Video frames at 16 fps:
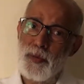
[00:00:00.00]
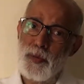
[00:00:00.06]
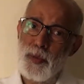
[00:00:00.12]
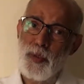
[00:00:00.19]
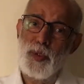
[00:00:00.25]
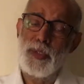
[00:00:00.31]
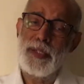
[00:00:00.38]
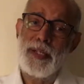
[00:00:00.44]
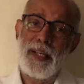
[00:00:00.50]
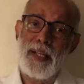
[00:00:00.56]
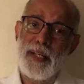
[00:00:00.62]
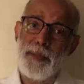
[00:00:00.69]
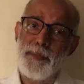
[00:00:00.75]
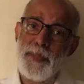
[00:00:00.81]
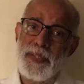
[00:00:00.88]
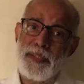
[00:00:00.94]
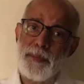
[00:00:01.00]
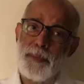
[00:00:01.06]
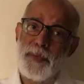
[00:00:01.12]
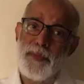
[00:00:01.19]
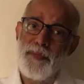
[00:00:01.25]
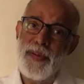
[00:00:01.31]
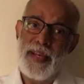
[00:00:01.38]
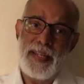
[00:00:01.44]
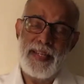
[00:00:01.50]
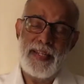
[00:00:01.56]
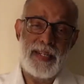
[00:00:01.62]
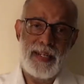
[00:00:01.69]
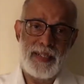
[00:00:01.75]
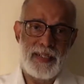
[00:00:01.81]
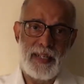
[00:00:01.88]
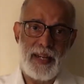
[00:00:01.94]
thought he must be very
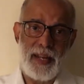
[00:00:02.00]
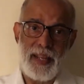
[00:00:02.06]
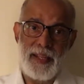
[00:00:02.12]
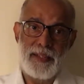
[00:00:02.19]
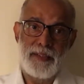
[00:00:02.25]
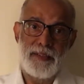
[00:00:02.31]
hungry,